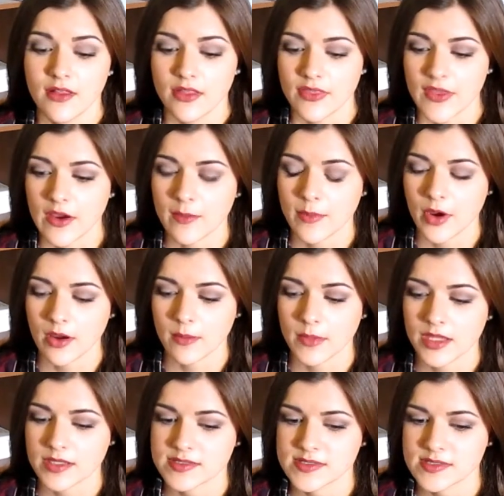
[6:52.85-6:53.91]
their
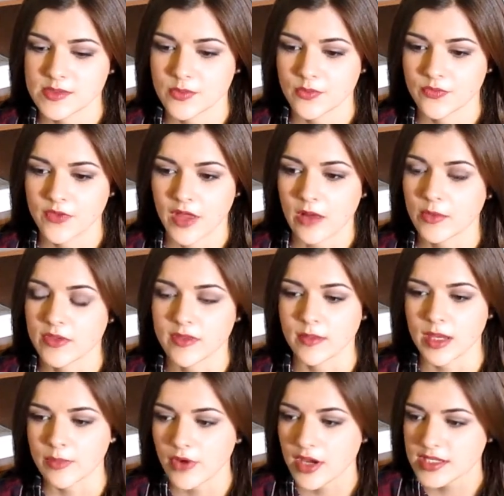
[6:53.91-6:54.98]
apartments fell within
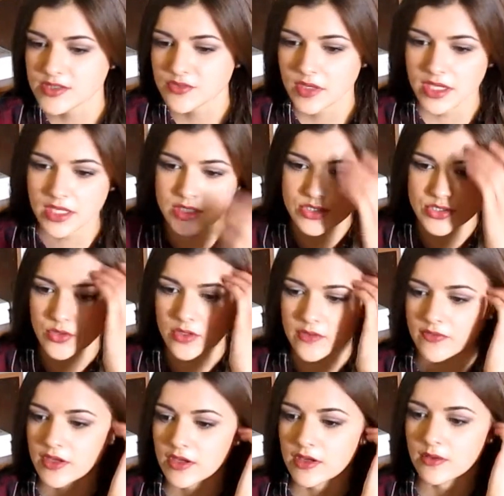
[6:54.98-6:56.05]
my price range or if
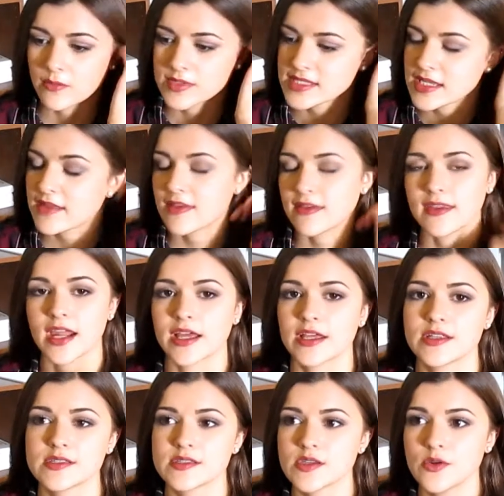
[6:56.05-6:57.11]
there was anything that I
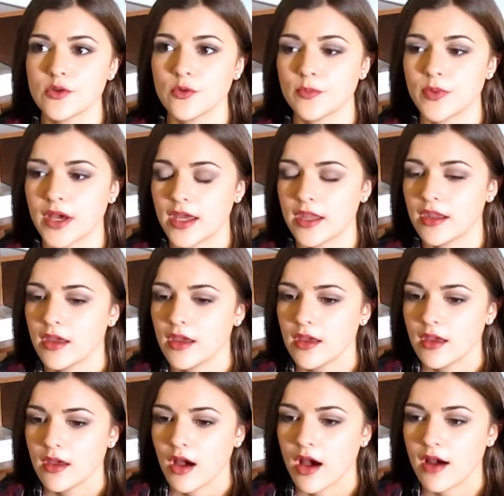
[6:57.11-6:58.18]
could do, but
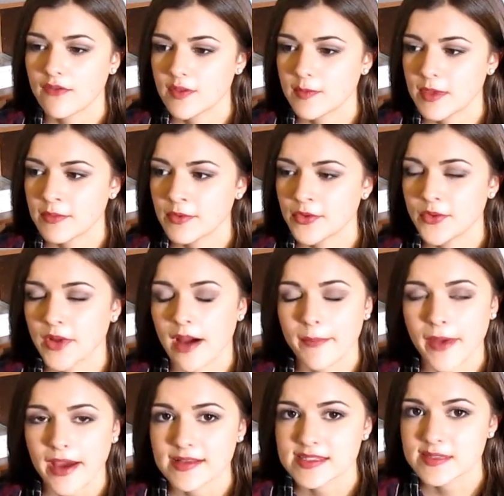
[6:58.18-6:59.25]
of the people who got
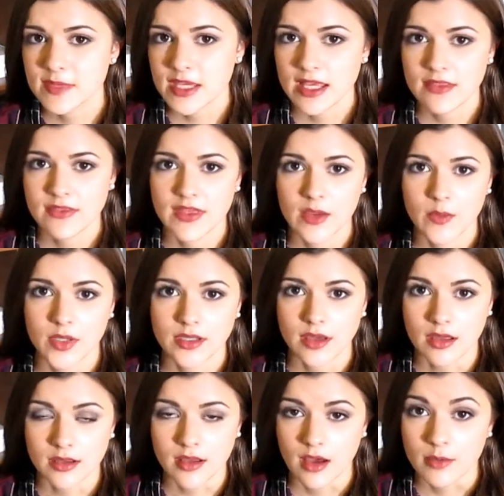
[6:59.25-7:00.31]
back to me, they would
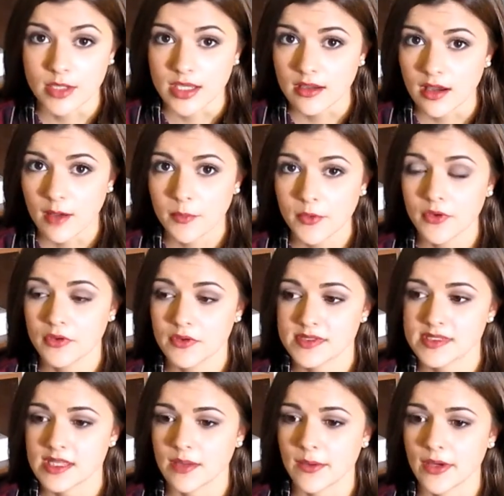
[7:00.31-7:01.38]
not accommodate
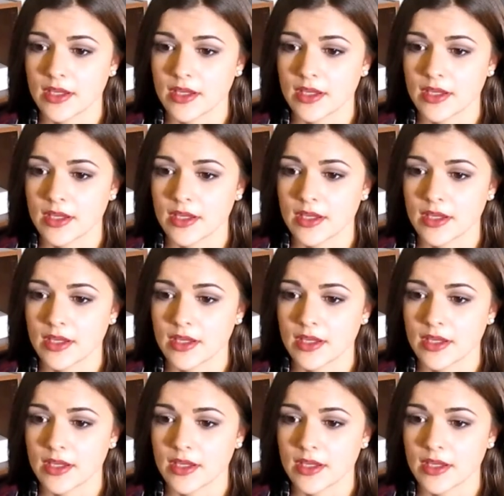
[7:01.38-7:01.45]
couples, they were